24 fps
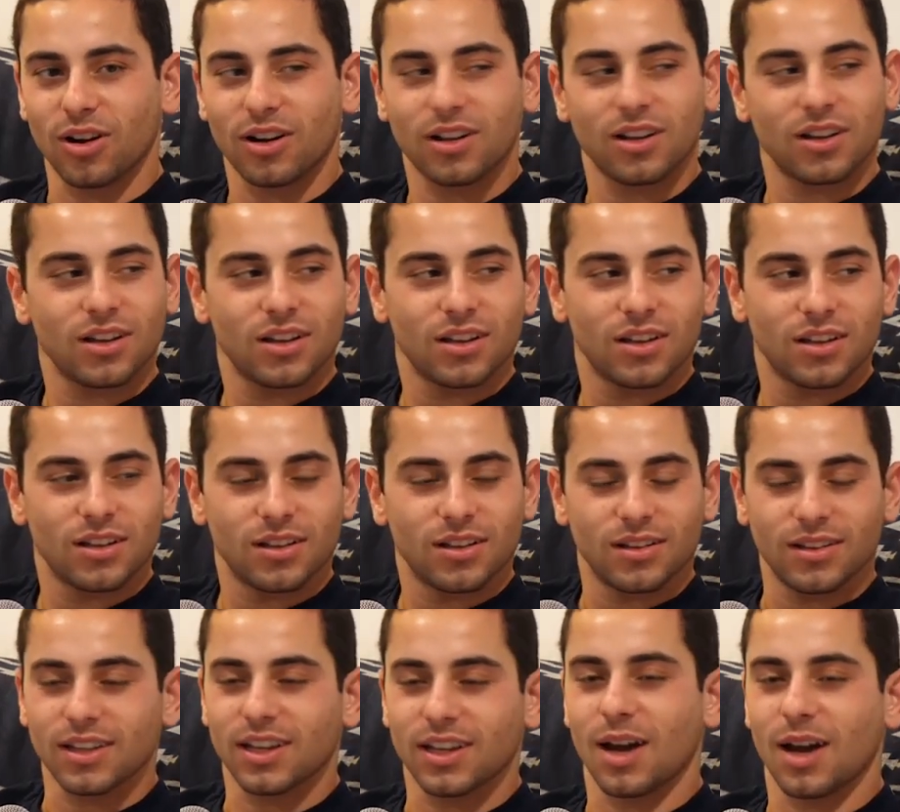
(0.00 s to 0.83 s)
Oh, wait, you
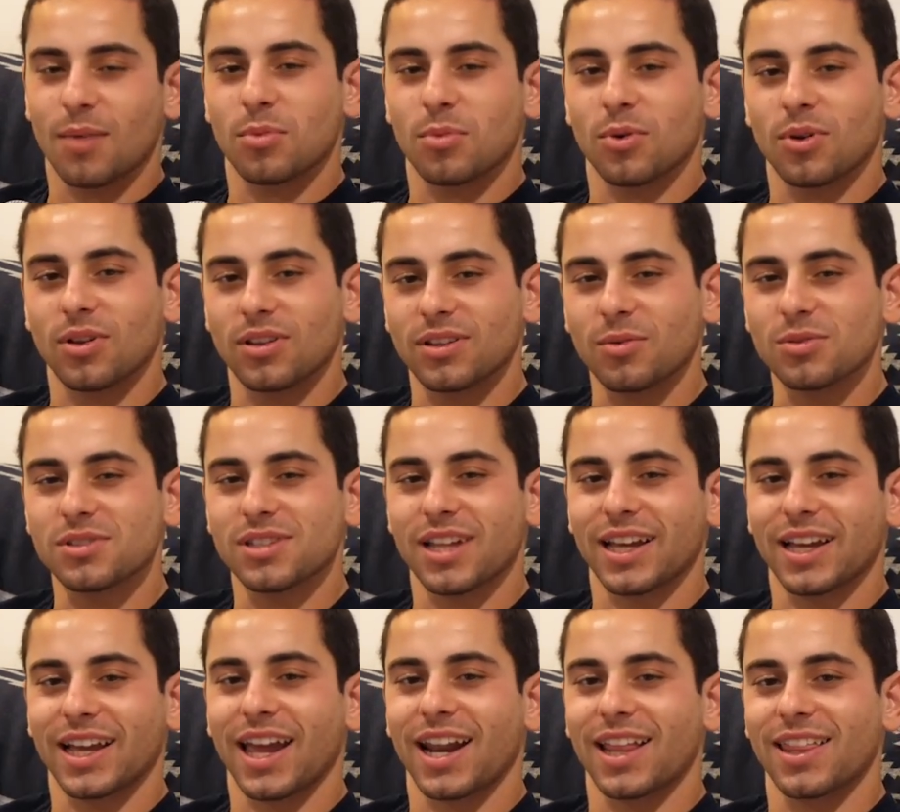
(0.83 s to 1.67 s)
did a couple. It
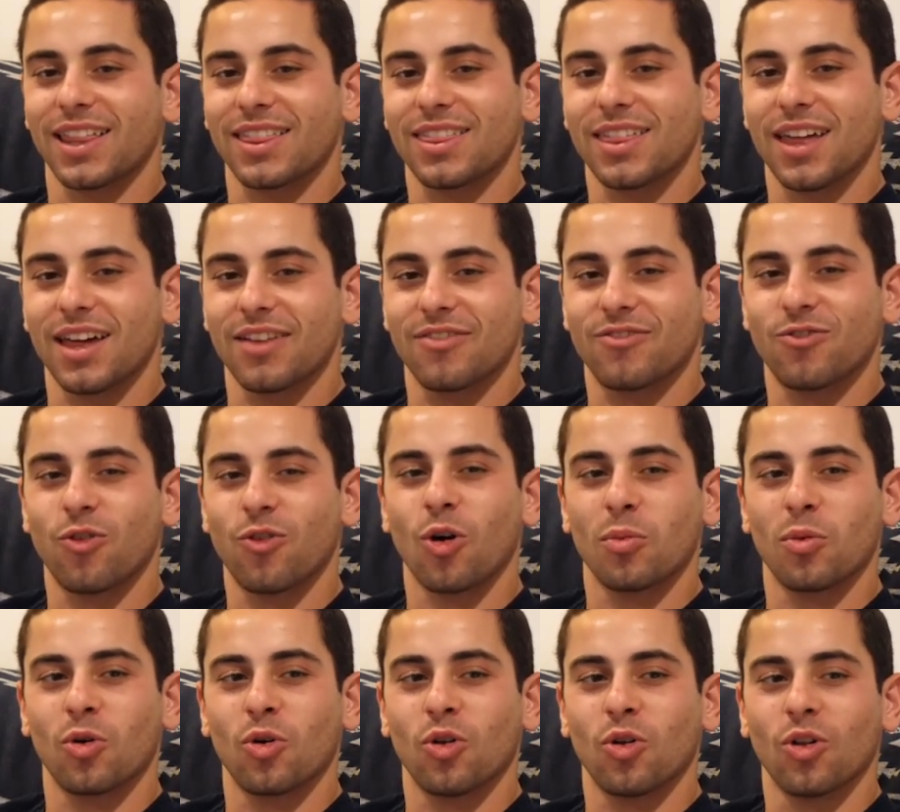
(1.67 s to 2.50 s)
wasn't like at a, a
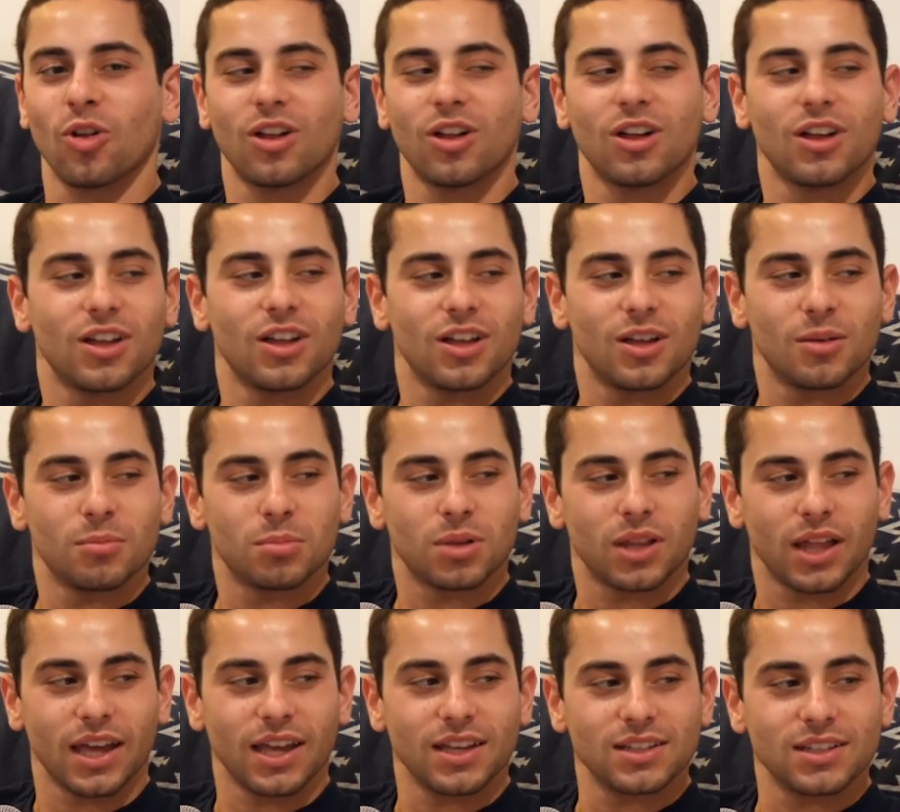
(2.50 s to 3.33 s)
formal
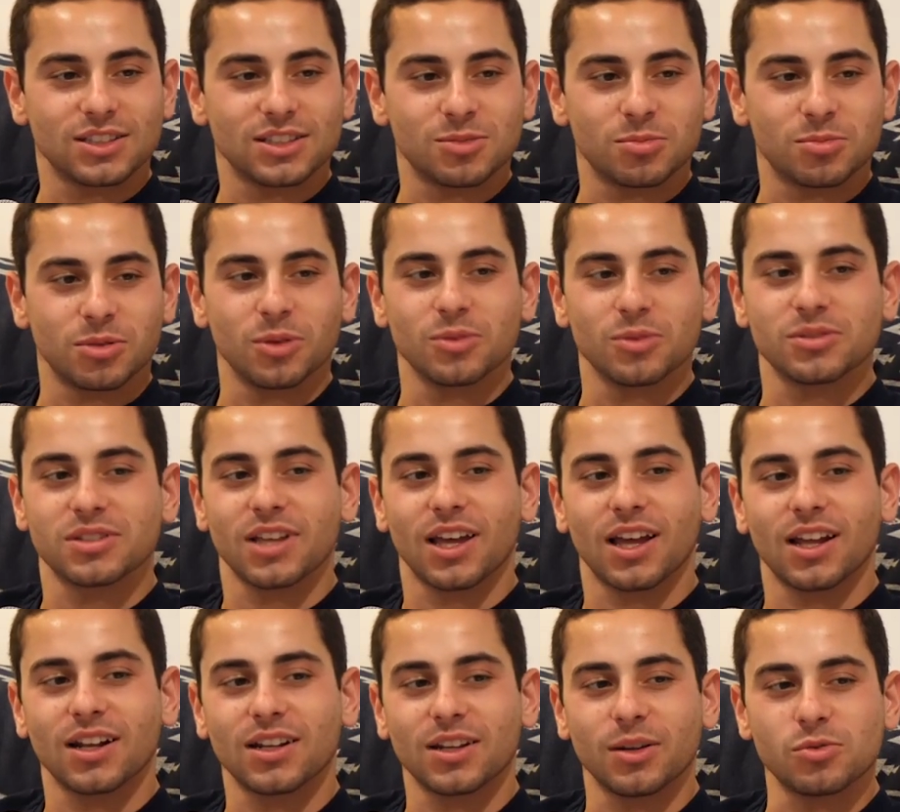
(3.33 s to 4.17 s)
place, but it was oh.
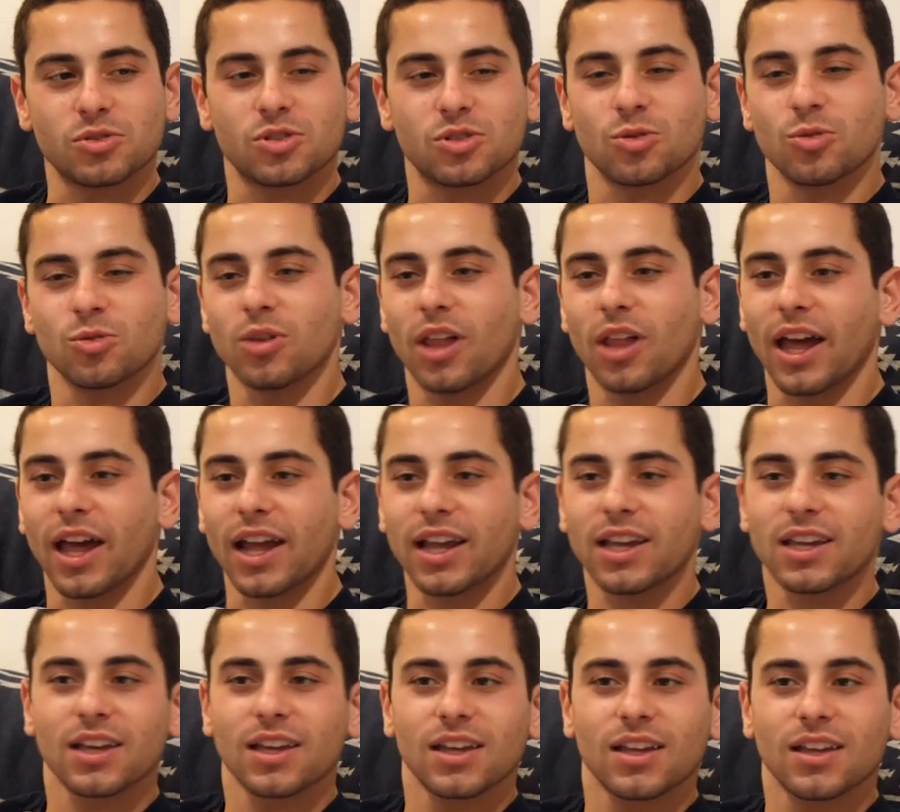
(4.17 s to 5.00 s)
that it was through
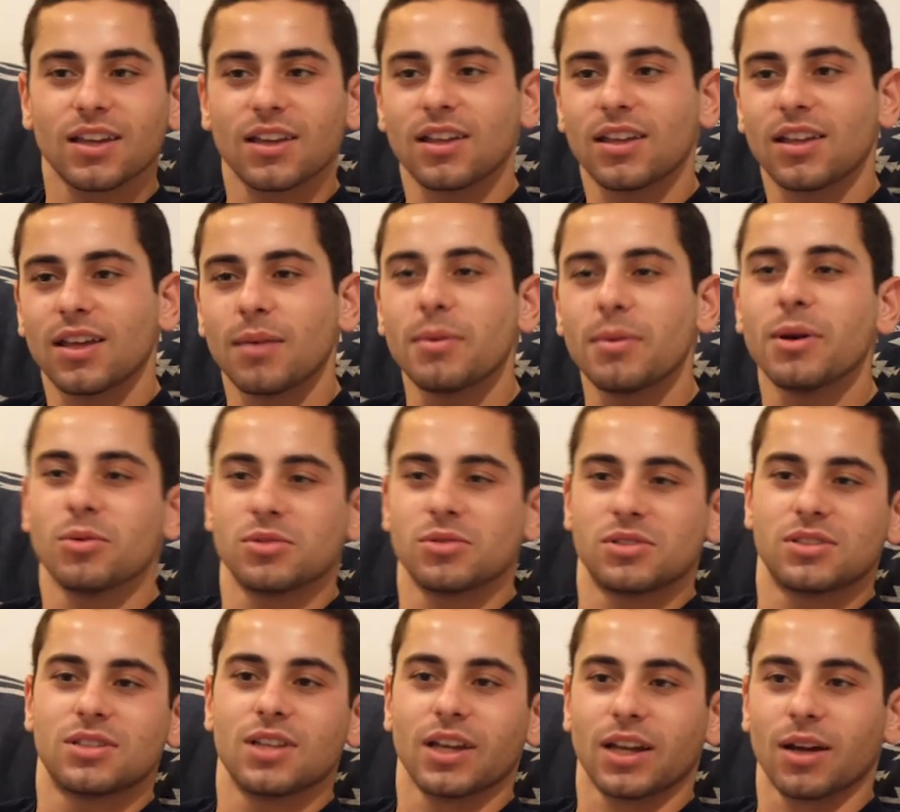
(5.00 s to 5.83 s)
like I mean it
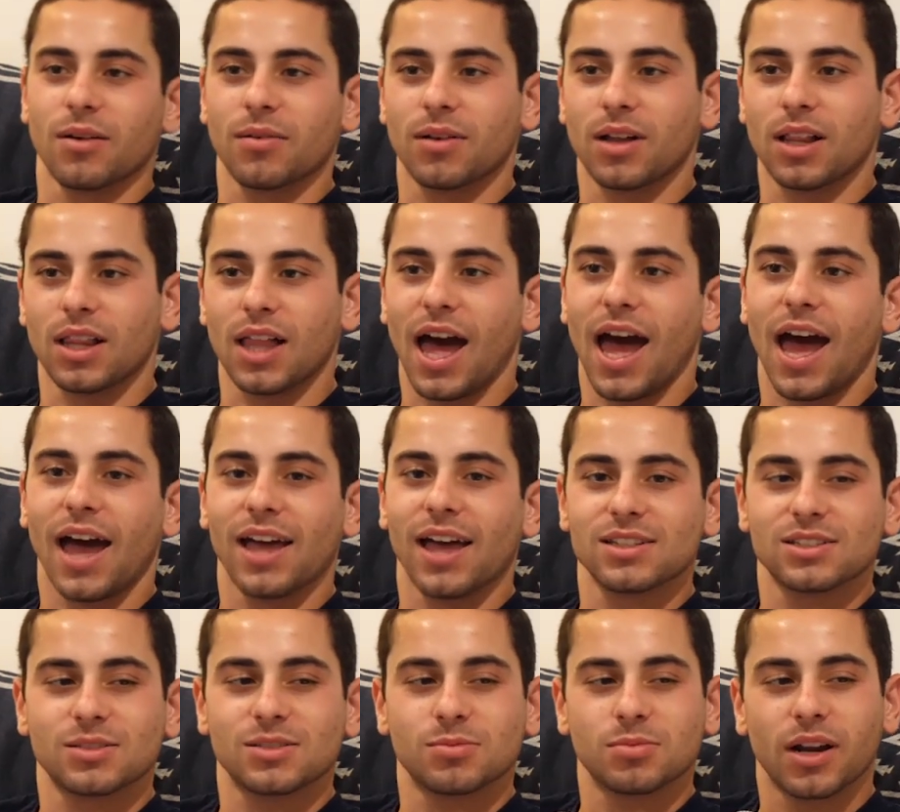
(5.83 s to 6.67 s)
was like a
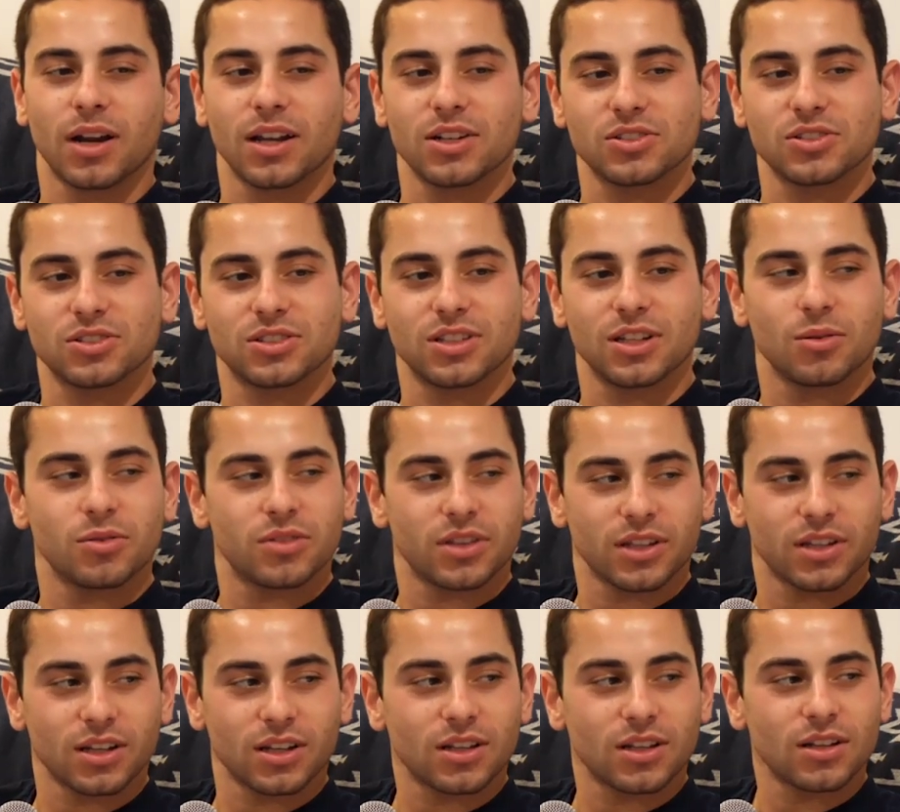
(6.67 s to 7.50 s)
class, but I it just was like
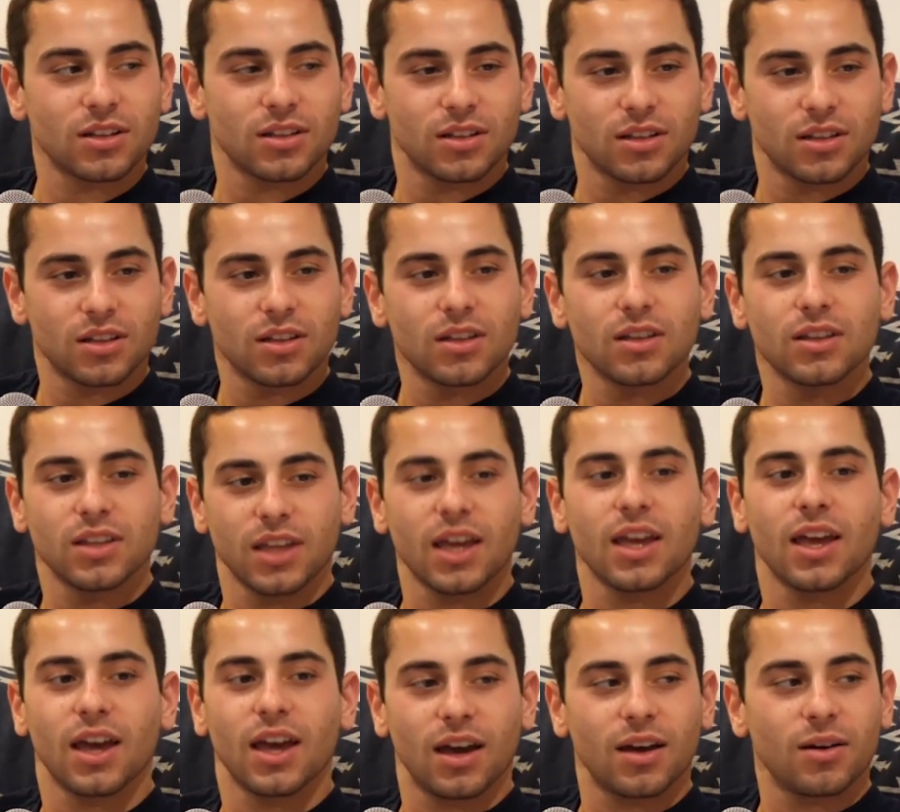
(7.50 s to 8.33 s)
at a studio.
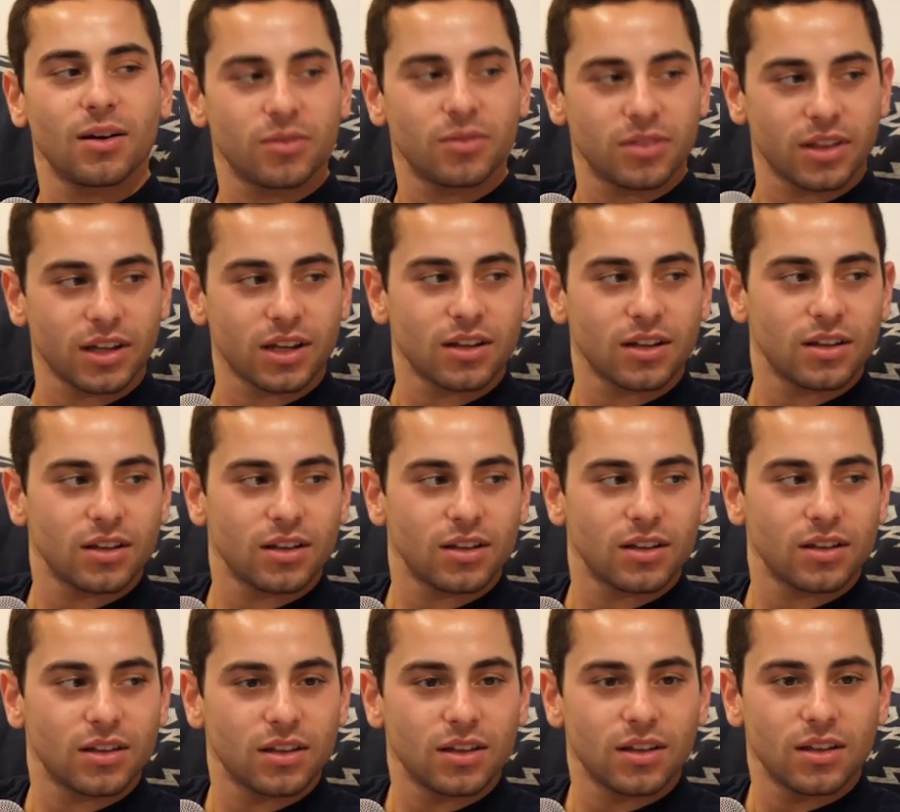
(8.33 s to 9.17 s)
Yeah, yeah. Do you like, know the
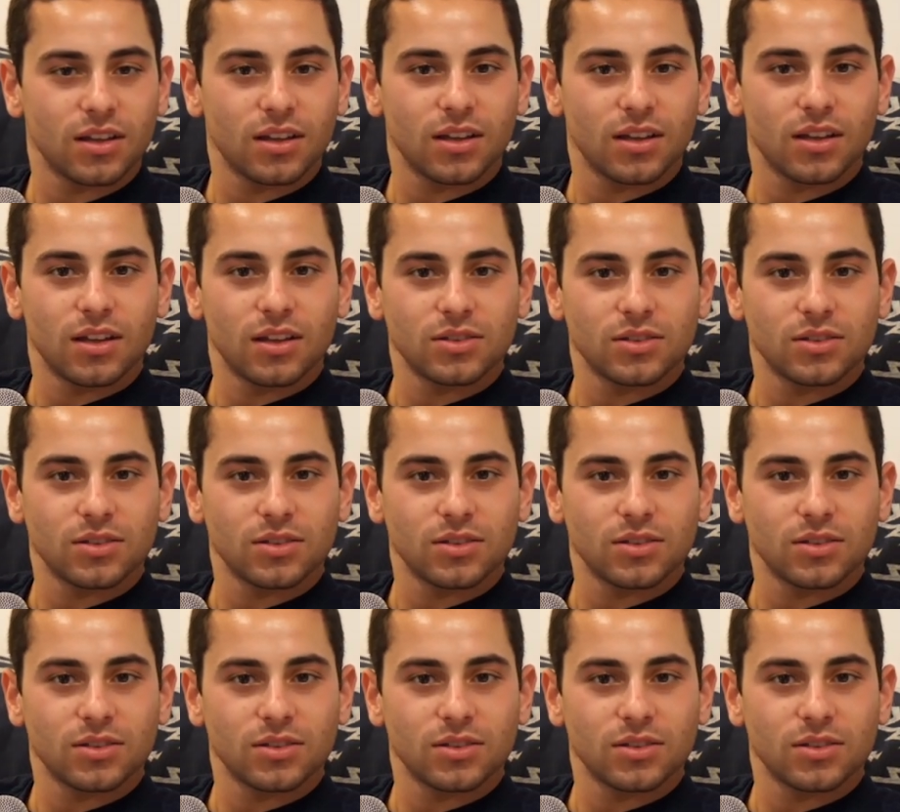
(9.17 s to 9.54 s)
name of it?